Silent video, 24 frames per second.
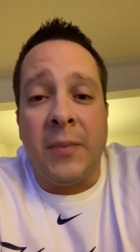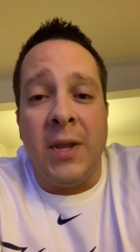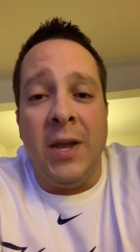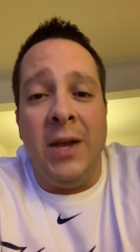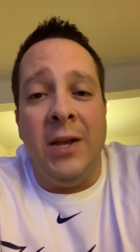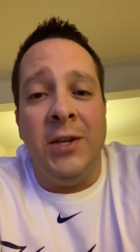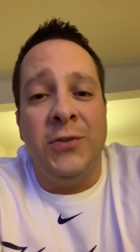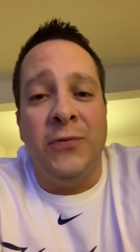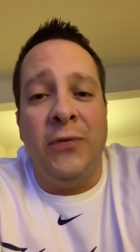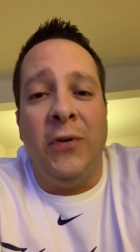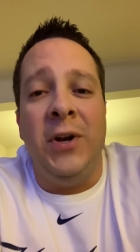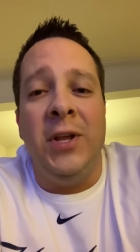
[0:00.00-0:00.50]

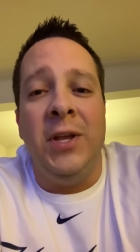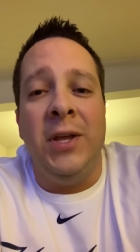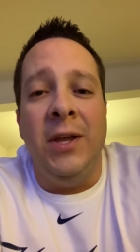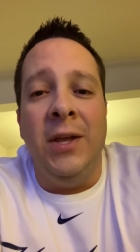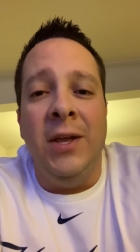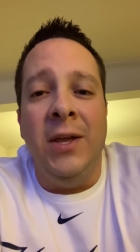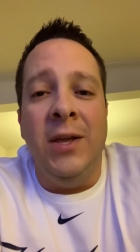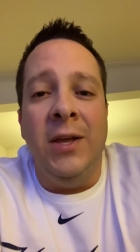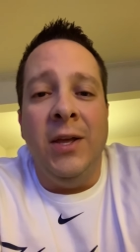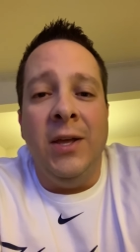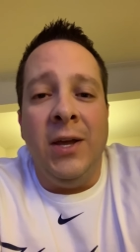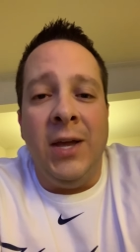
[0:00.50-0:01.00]
It's funny,
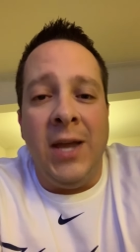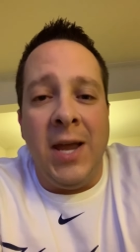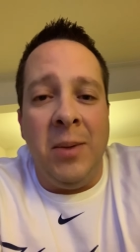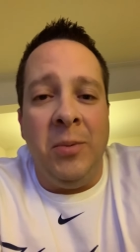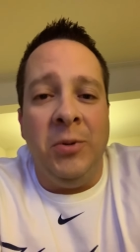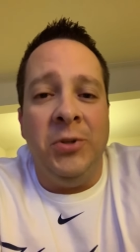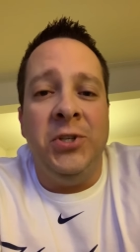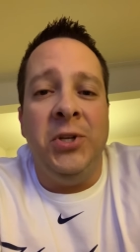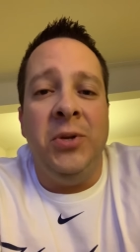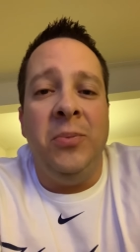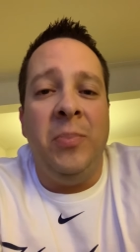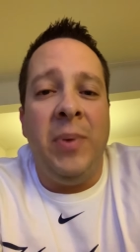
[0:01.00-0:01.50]

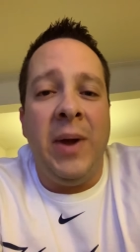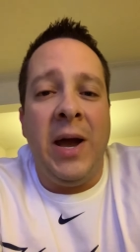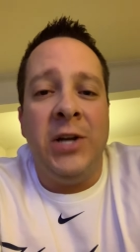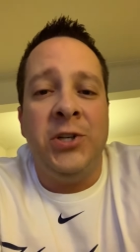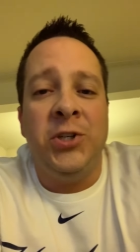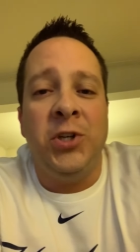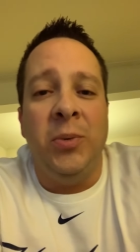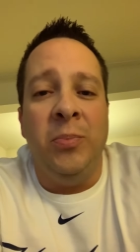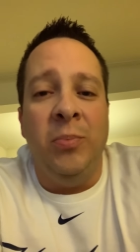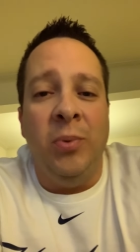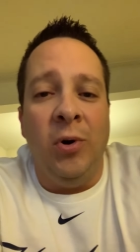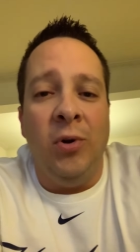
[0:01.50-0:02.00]
Hamilton,
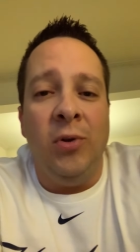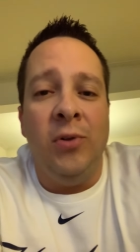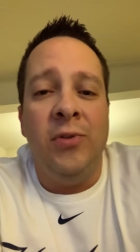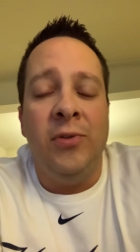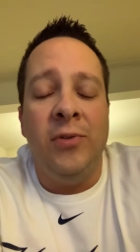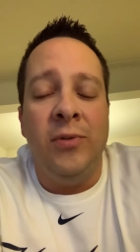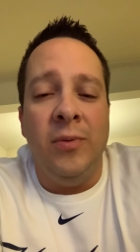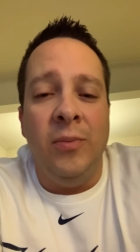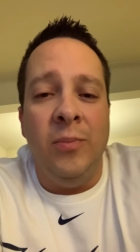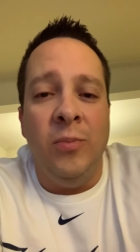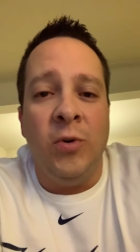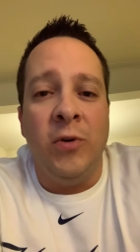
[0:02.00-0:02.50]
Patrick,
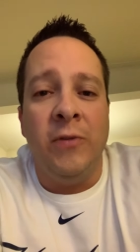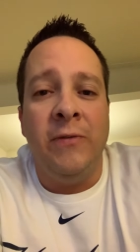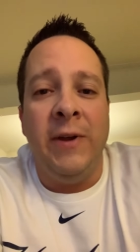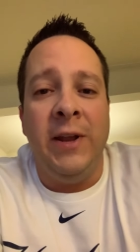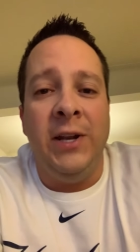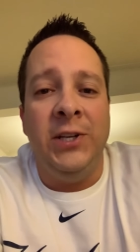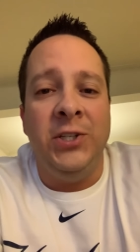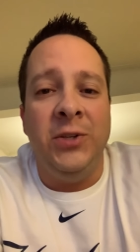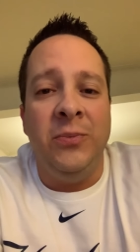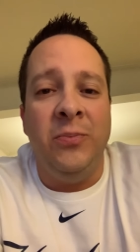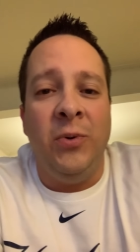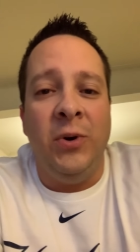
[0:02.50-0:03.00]
both more
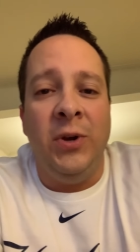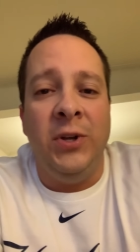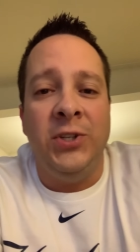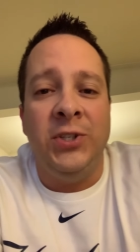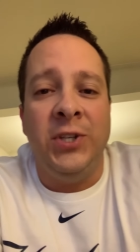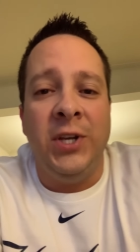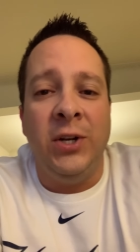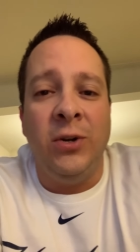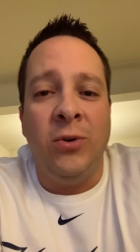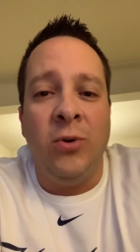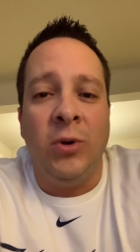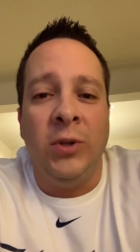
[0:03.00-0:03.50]
fantasy
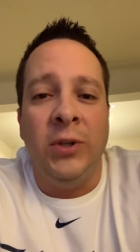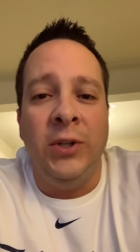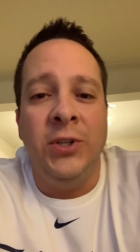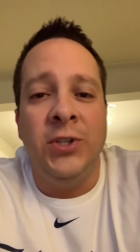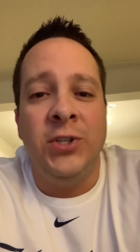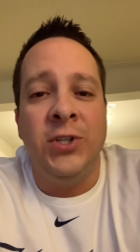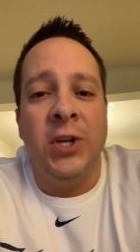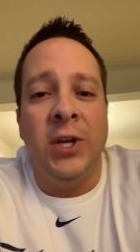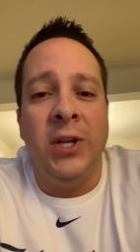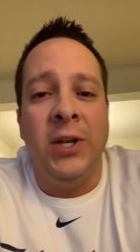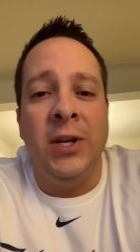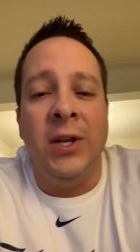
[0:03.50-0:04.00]
points than
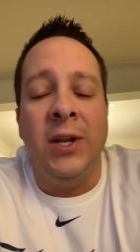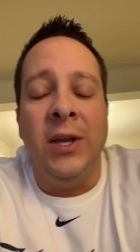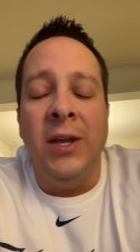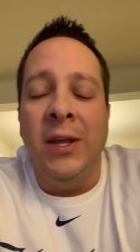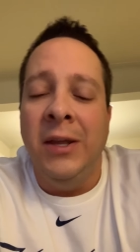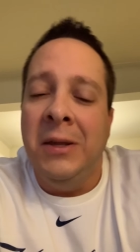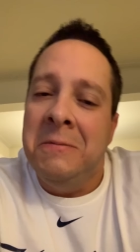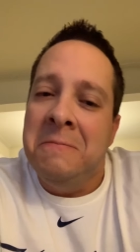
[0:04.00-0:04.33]
Courtland Sutton.